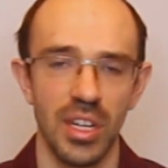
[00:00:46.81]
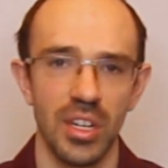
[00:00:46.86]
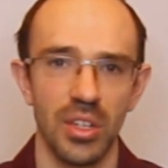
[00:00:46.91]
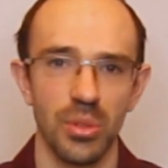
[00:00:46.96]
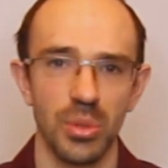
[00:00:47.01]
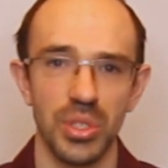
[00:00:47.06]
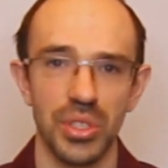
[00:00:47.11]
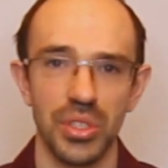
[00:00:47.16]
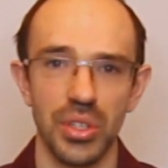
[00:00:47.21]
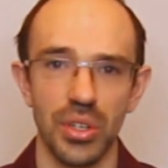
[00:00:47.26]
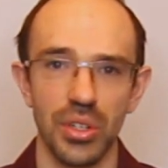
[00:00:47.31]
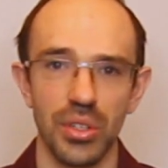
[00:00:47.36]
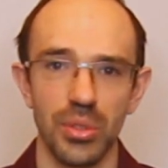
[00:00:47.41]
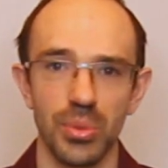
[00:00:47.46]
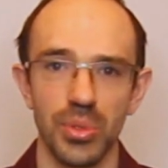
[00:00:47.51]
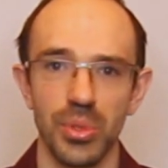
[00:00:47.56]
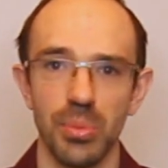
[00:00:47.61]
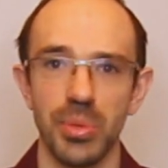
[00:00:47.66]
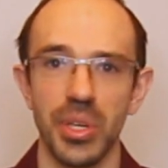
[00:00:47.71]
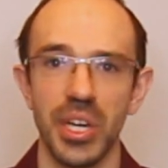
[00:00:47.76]
We started with
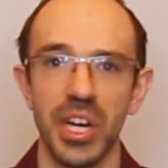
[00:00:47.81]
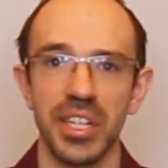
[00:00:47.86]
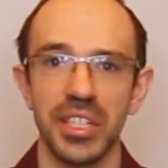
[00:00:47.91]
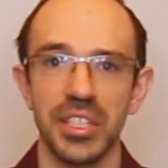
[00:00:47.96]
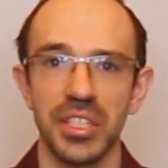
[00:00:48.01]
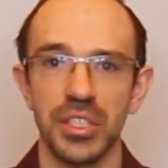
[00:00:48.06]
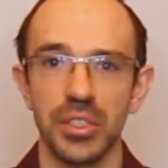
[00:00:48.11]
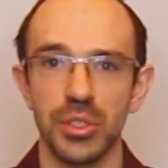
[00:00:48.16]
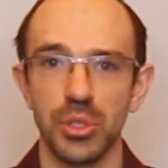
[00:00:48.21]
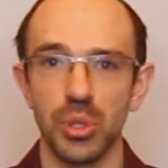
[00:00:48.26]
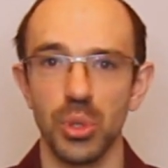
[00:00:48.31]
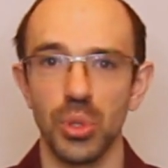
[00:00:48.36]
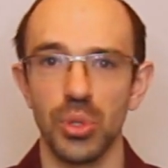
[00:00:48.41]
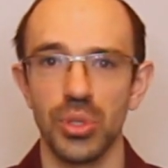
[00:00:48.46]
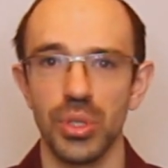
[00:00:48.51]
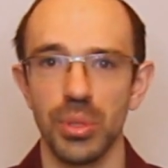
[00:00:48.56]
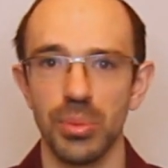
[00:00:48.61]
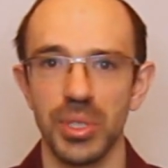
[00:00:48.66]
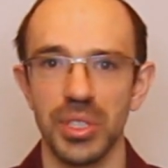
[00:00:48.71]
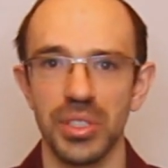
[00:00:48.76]
the PID controller.
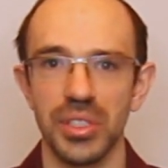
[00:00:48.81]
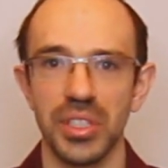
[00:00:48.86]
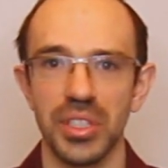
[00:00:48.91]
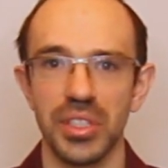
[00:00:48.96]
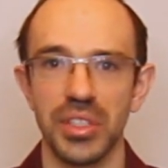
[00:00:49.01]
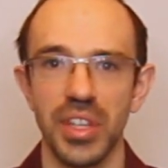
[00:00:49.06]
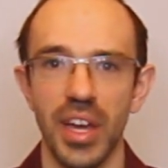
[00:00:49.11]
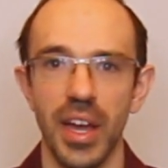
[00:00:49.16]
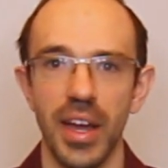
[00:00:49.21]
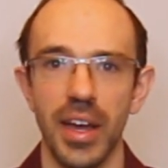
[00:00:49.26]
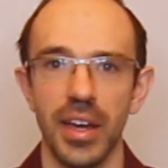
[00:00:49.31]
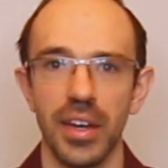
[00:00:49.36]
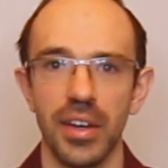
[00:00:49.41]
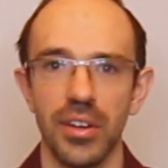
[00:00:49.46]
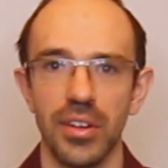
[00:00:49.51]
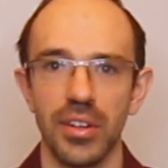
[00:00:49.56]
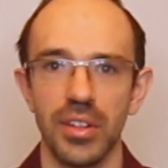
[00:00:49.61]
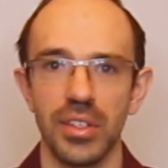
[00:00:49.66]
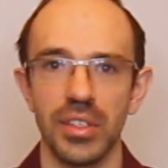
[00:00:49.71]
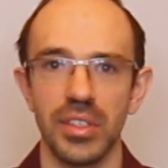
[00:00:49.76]
I'm going to link that
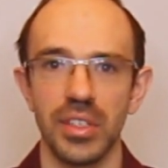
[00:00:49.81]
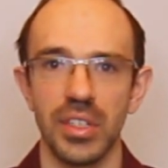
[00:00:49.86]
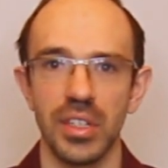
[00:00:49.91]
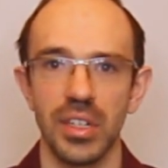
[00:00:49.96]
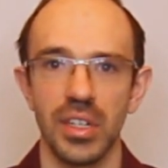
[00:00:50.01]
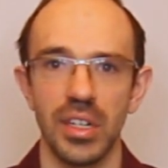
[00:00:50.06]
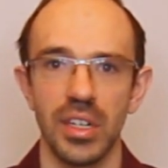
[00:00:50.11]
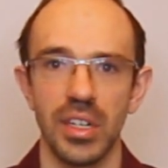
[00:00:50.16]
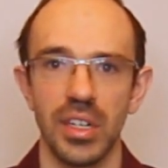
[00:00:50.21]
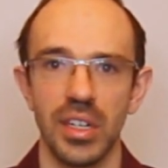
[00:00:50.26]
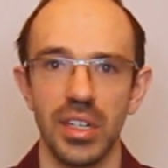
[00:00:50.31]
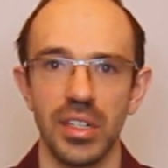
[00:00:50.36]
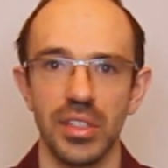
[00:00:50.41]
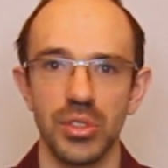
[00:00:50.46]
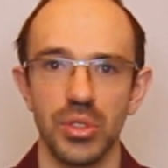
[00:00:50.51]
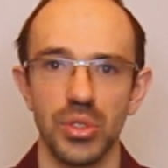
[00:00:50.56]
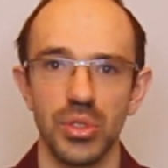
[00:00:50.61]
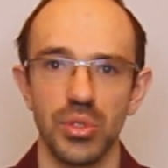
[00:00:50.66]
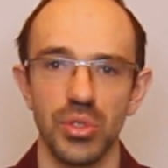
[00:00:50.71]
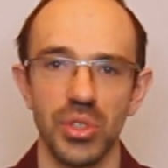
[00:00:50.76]
on the
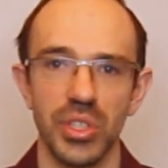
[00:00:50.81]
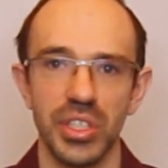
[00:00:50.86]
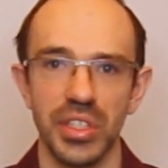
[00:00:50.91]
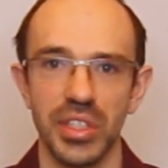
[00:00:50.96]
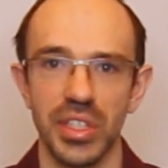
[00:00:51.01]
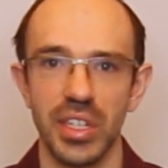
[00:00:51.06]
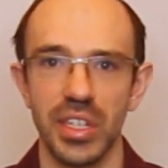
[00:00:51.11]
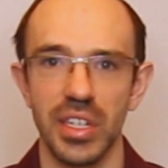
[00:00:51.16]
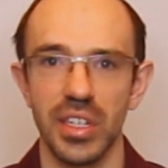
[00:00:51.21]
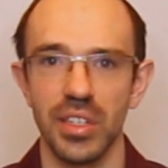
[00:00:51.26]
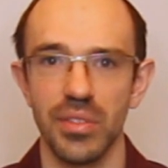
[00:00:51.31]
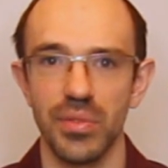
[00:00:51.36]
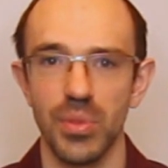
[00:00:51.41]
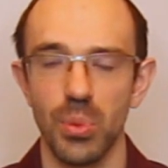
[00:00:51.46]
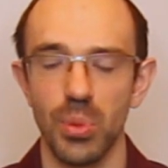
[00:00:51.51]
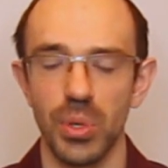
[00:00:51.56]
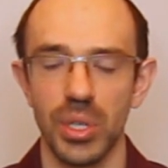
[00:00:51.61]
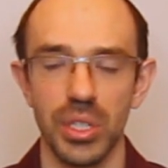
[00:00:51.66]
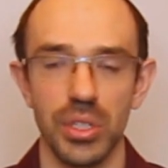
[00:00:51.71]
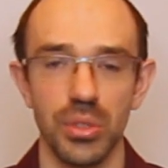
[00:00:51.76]
screen there if you
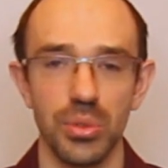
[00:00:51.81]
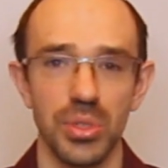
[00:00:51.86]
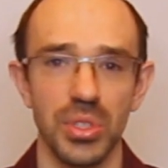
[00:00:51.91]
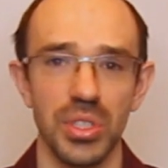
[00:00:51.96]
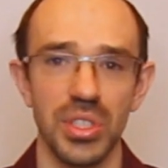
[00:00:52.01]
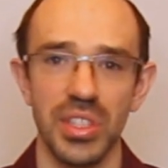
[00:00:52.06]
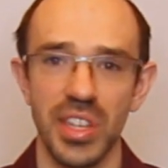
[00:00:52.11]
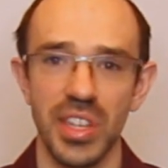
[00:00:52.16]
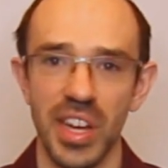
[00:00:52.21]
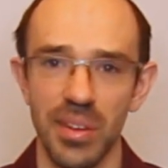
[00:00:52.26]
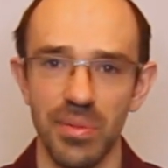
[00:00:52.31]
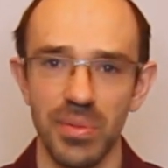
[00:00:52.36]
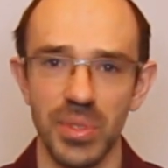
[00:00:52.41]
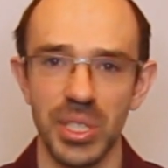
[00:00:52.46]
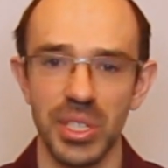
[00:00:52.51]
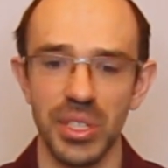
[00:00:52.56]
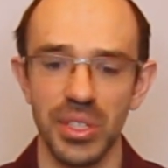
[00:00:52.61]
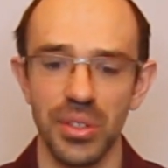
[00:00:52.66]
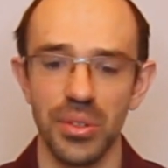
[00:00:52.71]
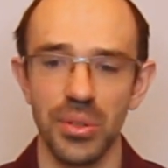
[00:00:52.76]
want to go see that
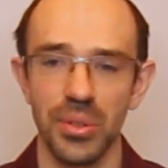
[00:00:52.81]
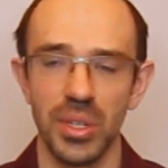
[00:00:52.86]
video.